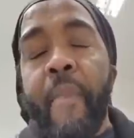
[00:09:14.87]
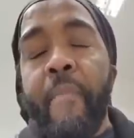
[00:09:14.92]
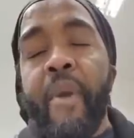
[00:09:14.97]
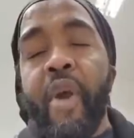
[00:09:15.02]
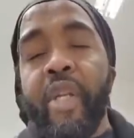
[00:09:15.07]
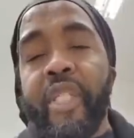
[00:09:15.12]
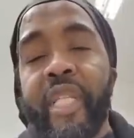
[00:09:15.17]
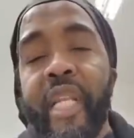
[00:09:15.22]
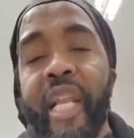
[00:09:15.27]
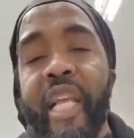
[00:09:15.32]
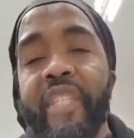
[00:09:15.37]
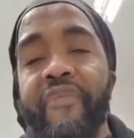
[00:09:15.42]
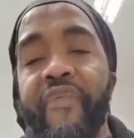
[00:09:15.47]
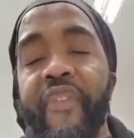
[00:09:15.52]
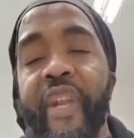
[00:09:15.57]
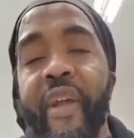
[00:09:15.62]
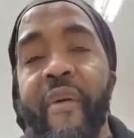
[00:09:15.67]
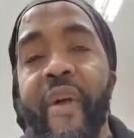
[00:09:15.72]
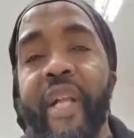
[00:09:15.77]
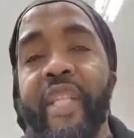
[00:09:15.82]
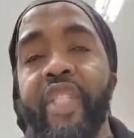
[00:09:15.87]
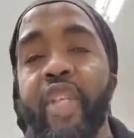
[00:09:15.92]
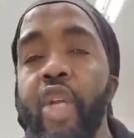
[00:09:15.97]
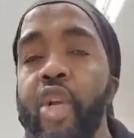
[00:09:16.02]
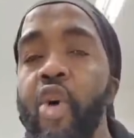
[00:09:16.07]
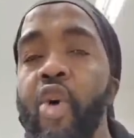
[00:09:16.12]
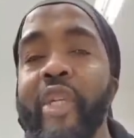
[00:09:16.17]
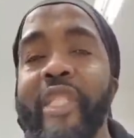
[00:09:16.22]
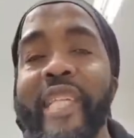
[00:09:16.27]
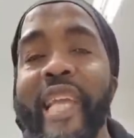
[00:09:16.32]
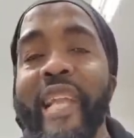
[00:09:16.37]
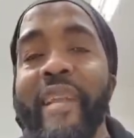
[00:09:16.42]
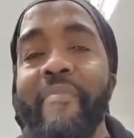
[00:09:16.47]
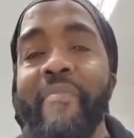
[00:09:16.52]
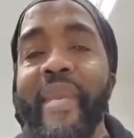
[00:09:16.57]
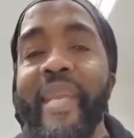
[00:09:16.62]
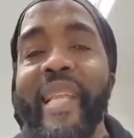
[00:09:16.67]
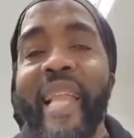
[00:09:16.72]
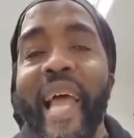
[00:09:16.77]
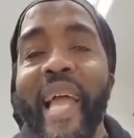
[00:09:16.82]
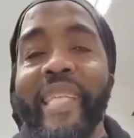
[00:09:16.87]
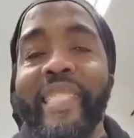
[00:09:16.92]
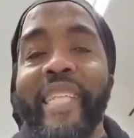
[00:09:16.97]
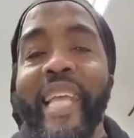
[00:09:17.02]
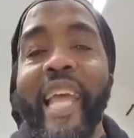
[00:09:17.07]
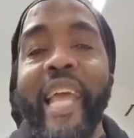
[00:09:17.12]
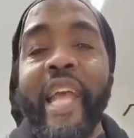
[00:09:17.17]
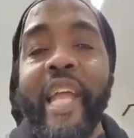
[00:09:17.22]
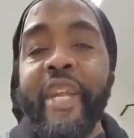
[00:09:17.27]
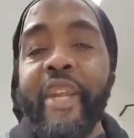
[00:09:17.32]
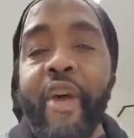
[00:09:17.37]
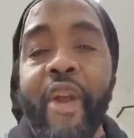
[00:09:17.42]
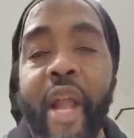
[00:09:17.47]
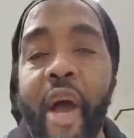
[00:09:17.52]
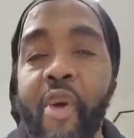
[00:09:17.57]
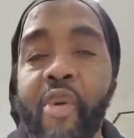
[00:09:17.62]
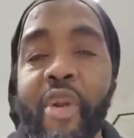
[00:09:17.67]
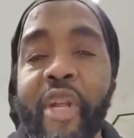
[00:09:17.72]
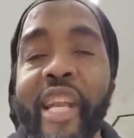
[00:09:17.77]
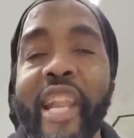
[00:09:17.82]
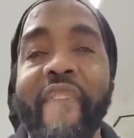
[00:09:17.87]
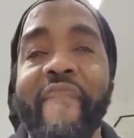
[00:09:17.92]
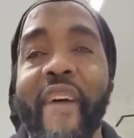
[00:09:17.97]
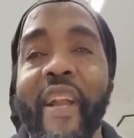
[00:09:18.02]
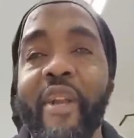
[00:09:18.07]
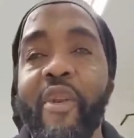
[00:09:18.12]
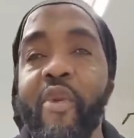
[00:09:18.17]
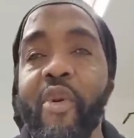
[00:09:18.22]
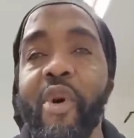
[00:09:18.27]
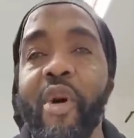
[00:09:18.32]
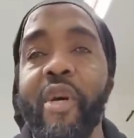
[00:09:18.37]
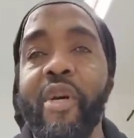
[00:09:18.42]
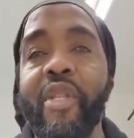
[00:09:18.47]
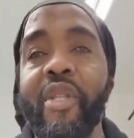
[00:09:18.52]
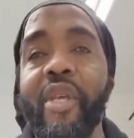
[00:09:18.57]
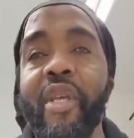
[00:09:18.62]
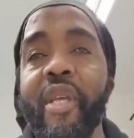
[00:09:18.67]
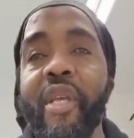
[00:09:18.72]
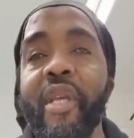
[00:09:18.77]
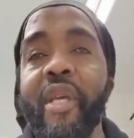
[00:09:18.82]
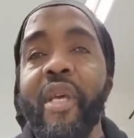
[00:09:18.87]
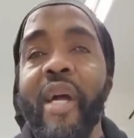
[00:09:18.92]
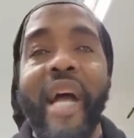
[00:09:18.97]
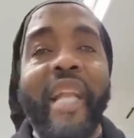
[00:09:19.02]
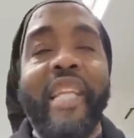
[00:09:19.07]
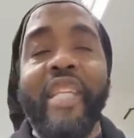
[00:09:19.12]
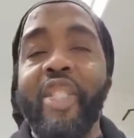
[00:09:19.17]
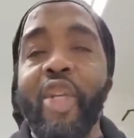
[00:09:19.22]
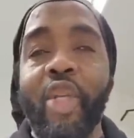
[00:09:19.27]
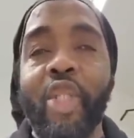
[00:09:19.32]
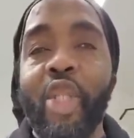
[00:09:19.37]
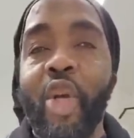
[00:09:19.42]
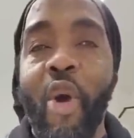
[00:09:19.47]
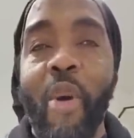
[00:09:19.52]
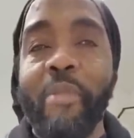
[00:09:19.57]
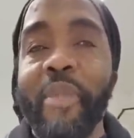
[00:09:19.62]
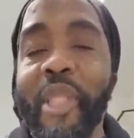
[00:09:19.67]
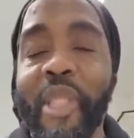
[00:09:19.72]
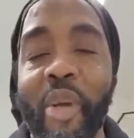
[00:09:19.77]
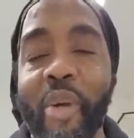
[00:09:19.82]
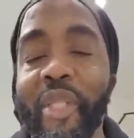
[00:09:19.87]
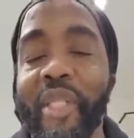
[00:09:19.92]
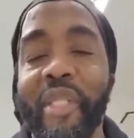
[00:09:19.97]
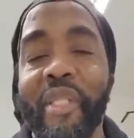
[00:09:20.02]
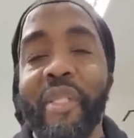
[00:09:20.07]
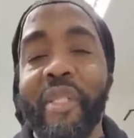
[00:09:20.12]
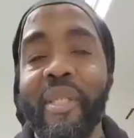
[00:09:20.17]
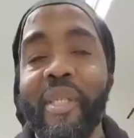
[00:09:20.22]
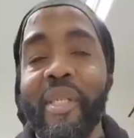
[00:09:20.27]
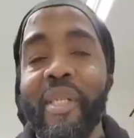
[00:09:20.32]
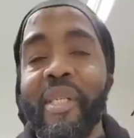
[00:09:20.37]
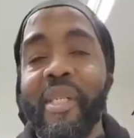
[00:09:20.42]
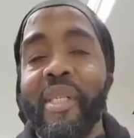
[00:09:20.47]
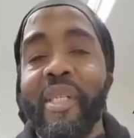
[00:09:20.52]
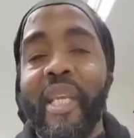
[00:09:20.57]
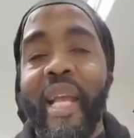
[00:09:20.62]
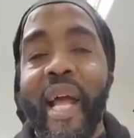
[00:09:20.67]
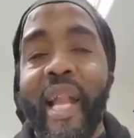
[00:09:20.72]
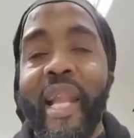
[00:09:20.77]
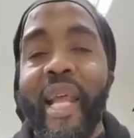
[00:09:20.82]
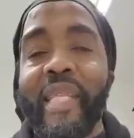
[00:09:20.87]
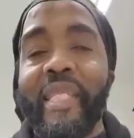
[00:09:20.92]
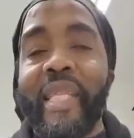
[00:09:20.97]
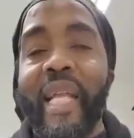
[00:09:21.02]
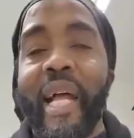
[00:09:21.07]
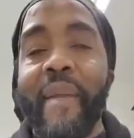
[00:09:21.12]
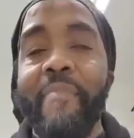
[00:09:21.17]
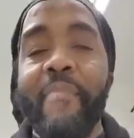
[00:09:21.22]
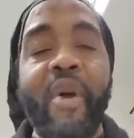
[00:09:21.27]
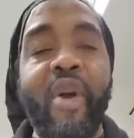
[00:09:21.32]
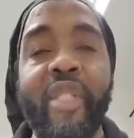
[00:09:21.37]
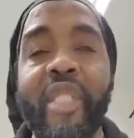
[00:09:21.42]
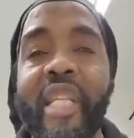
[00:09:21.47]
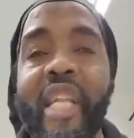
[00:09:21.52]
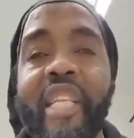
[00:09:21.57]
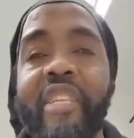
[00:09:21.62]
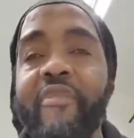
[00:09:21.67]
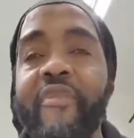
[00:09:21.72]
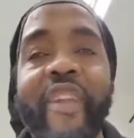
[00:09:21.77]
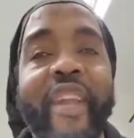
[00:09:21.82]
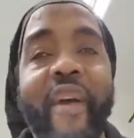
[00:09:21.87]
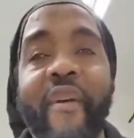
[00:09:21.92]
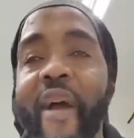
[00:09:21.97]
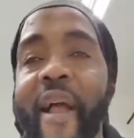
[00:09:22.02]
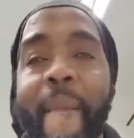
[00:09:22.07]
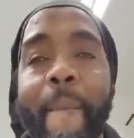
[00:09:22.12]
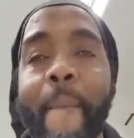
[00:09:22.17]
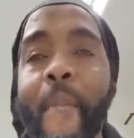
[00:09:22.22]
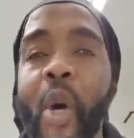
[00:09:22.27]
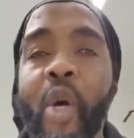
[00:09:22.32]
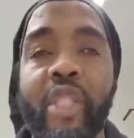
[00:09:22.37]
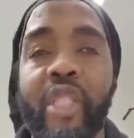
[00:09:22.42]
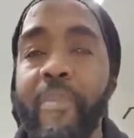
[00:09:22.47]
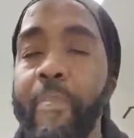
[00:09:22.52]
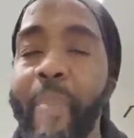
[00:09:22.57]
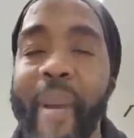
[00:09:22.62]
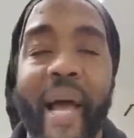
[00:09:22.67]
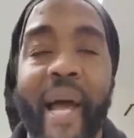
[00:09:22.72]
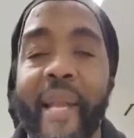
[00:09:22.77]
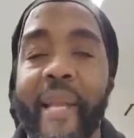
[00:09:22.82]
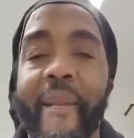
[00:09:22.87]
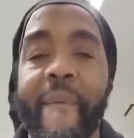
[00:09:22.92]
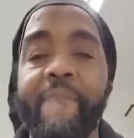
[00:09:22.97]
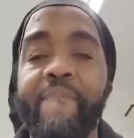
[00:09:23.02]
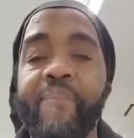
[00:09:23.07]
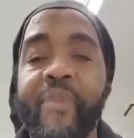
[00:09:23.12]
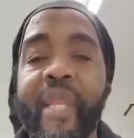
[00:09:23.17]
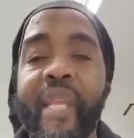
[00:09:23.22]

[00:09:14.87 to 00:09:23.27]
Merciless funeral. So don't tell me like say, no, you never know. And it just comes sudden. You understand? Merciless funeral must plan.